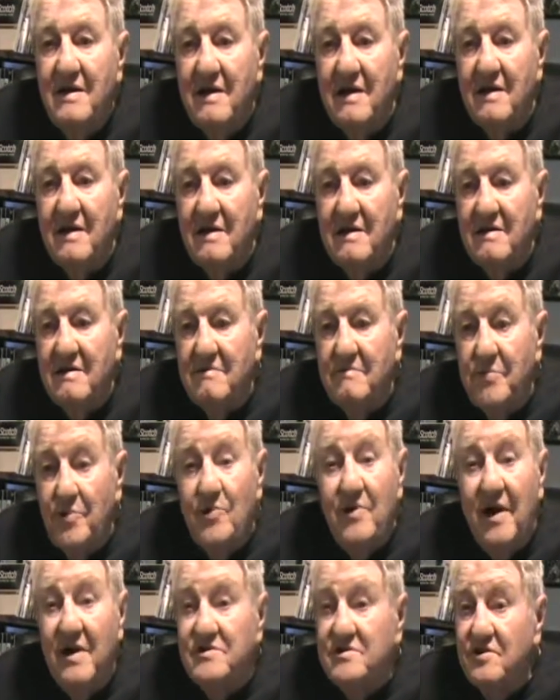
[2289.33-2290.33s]

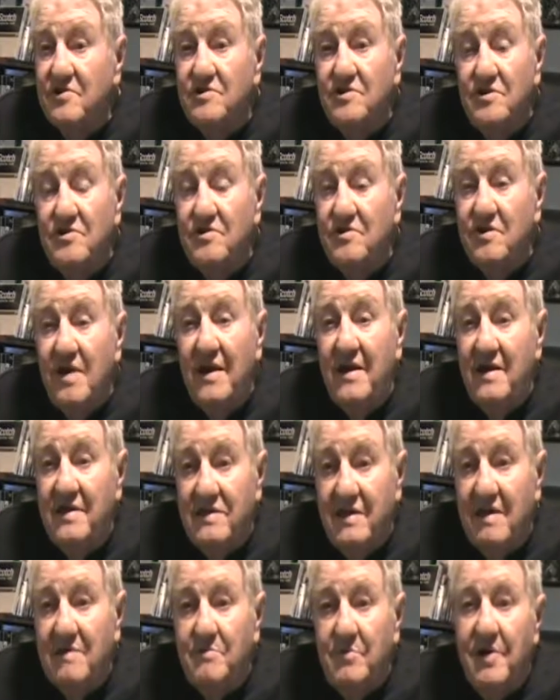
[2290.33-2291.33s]
Bluegrass Student Union,
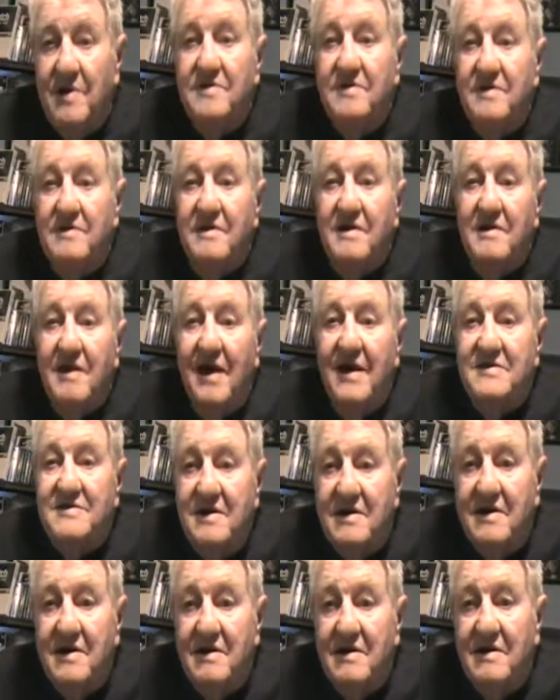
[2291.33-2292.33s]
anything but
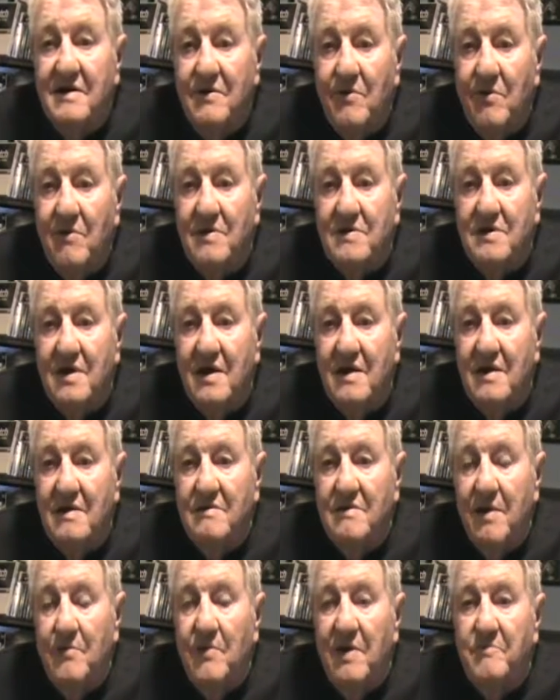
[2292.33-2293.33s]
classic quartet.
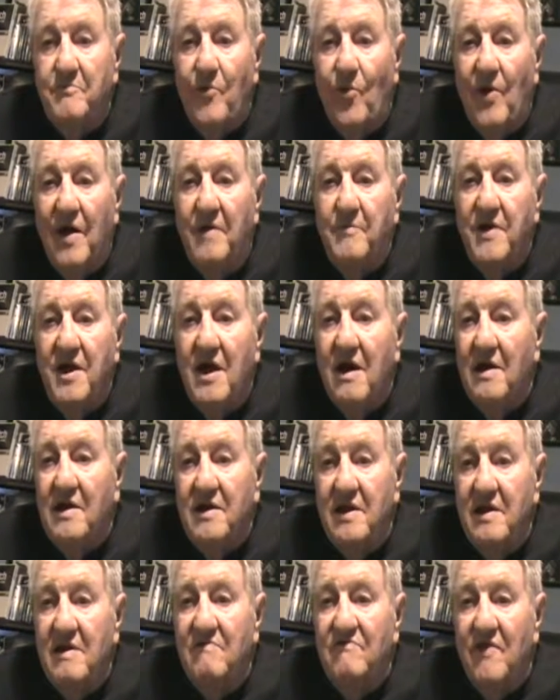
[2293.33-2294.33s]
Yeah. It went way
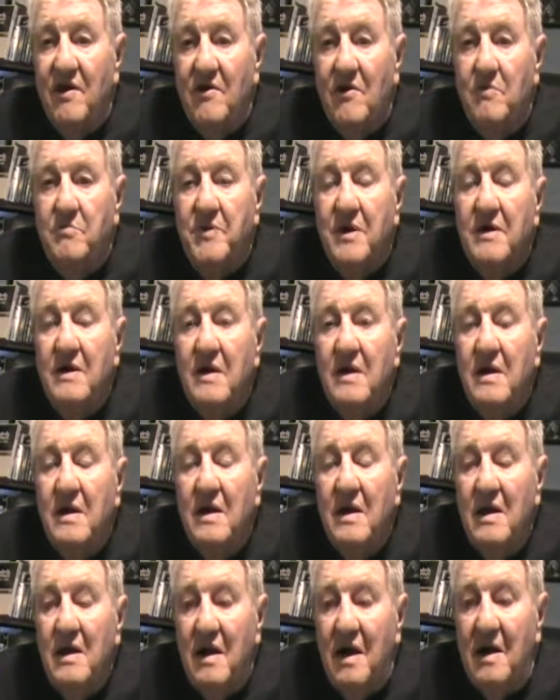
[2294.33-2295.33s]
beyond the envelope.
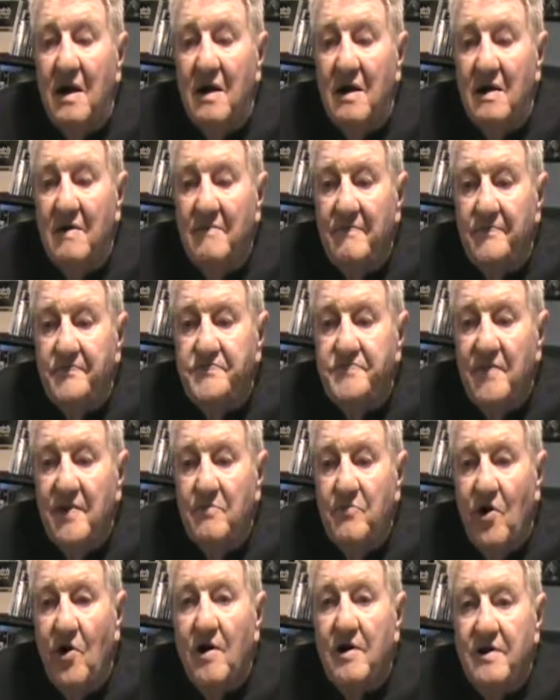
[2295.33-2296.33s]

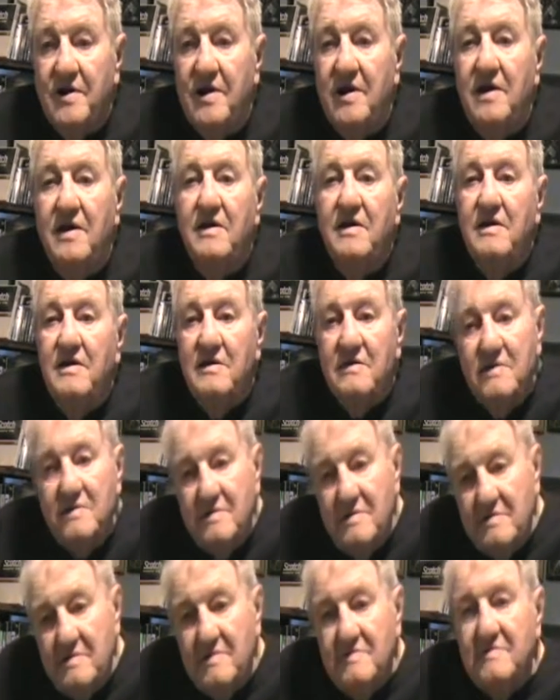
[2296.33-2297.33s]
Marquee,
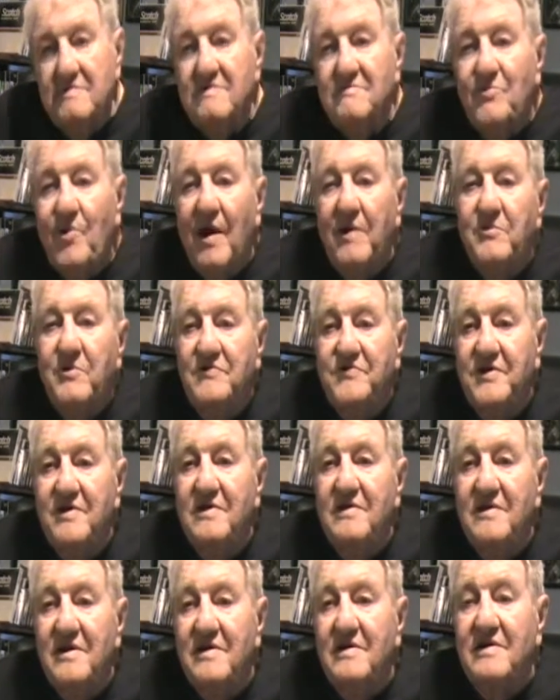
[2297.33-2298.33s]
right
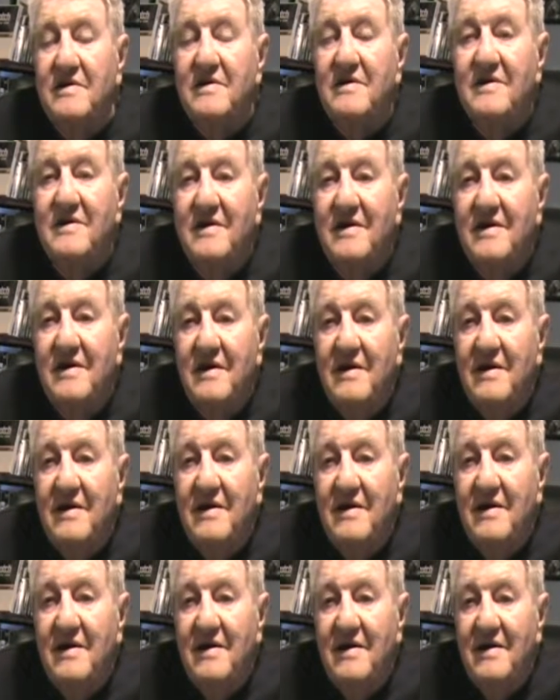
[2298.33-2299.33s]
within the
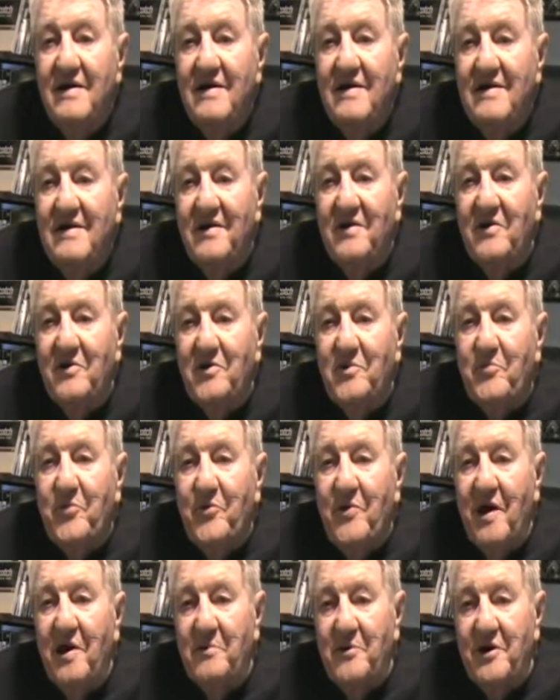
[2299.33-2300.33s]

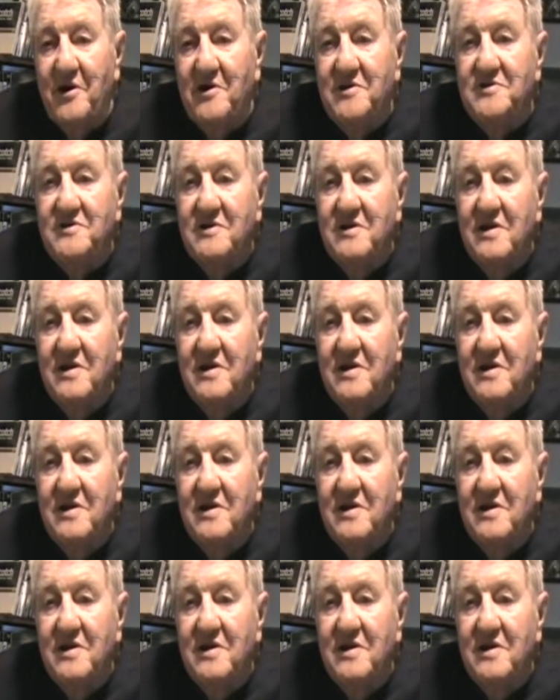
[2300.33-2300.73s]
parameters.